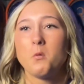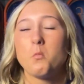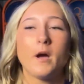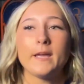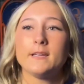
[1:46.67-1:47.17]

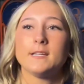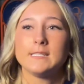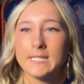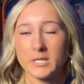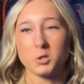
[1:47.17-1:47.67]
Why a
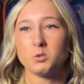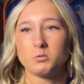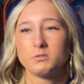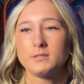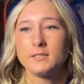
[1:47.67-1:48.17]
10 year
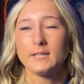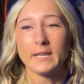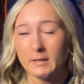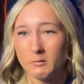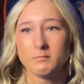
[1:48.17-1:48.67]
old
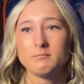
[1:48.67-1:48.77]
getting.